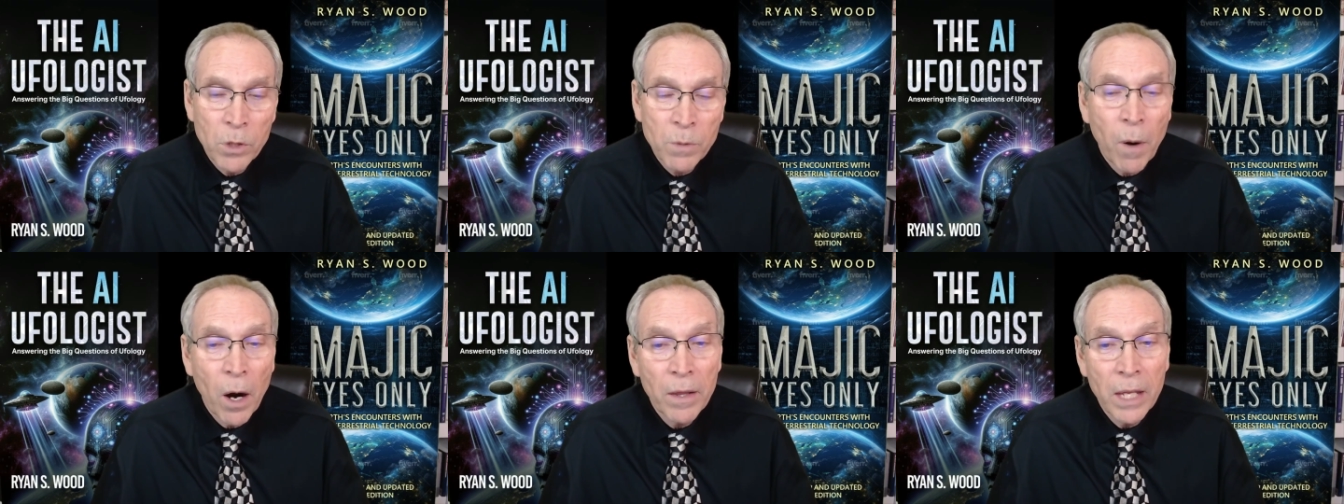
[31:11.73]

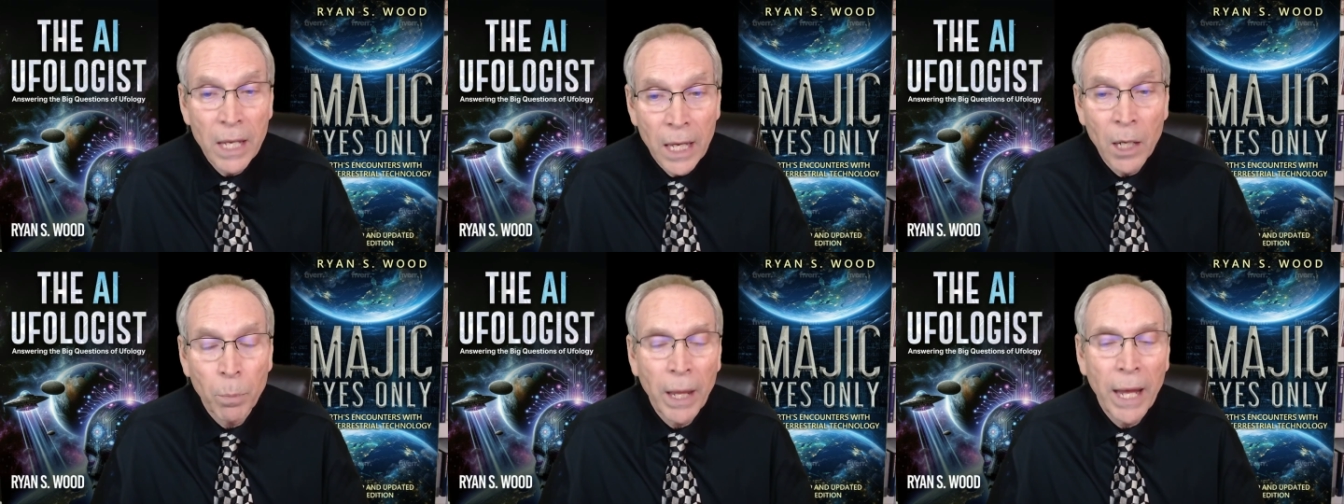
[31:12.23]
part of the
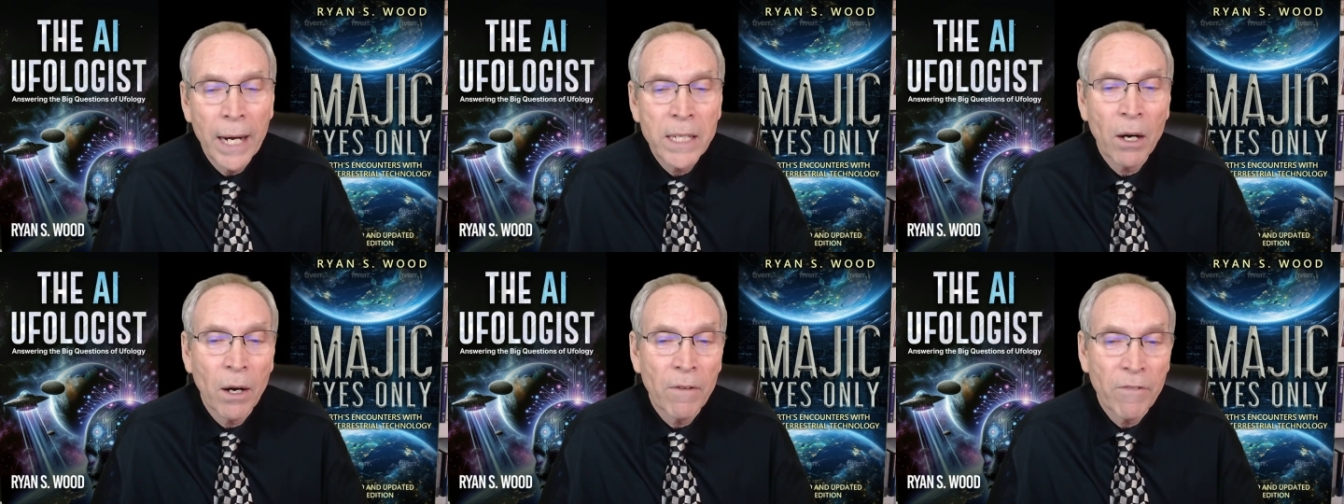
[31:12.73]

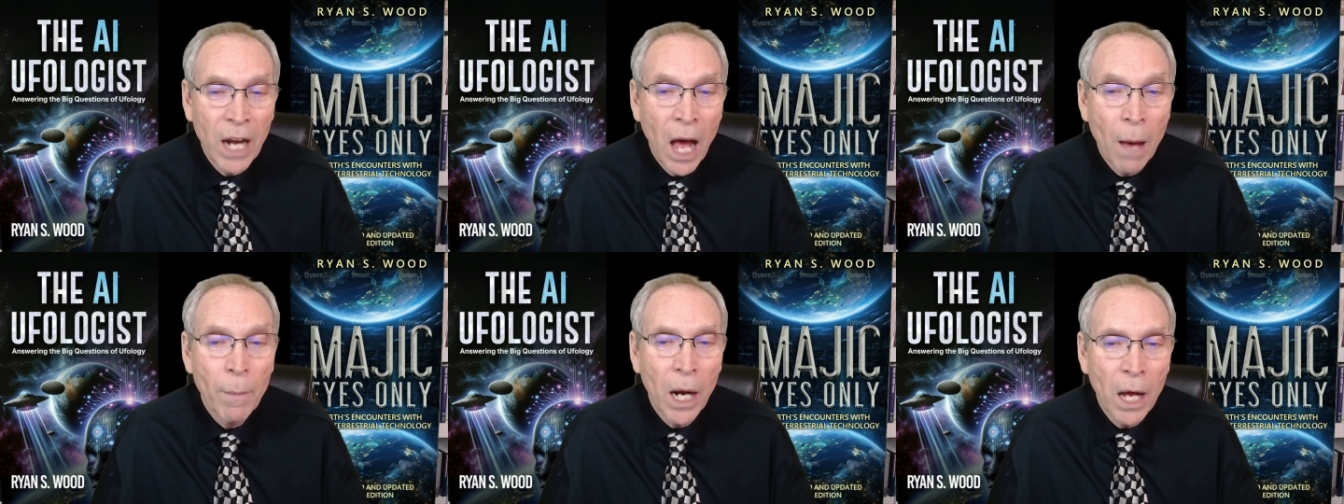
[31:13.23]
Interplanetary
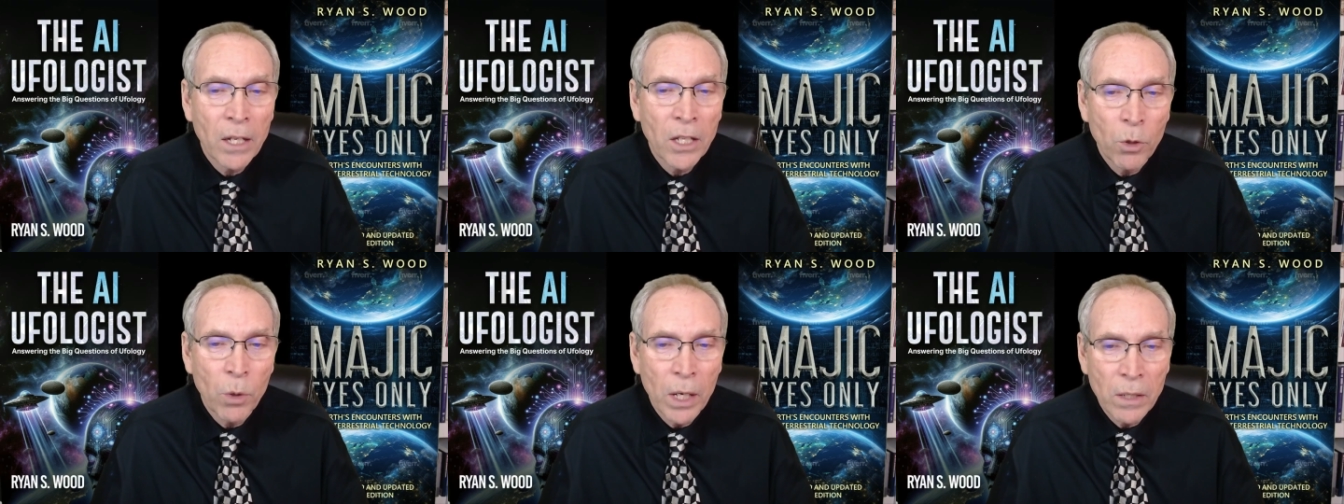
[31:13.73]
Phenomenon
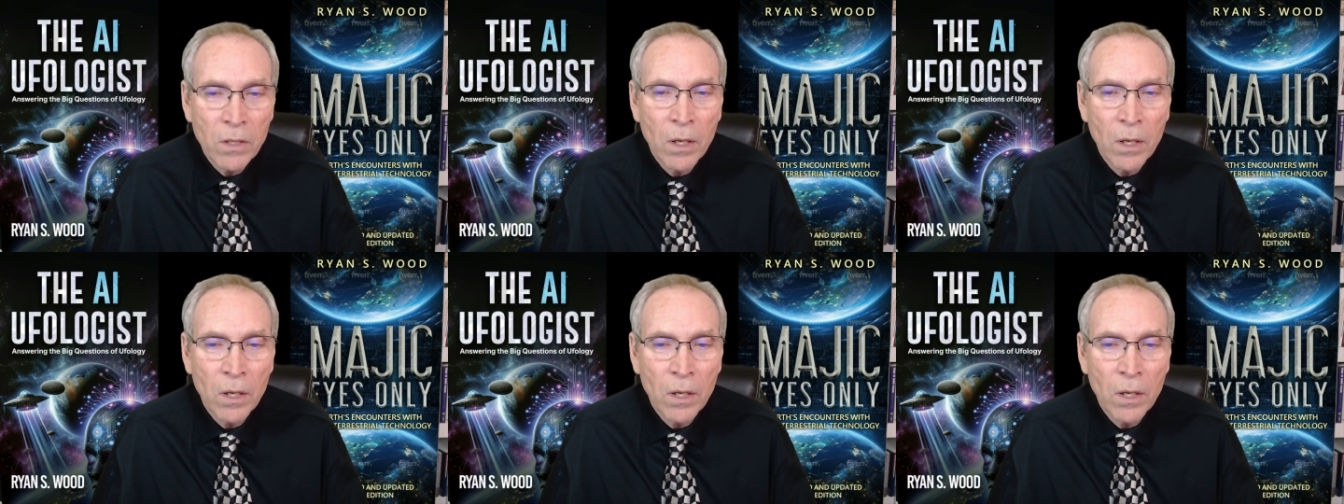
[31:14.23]
Unit,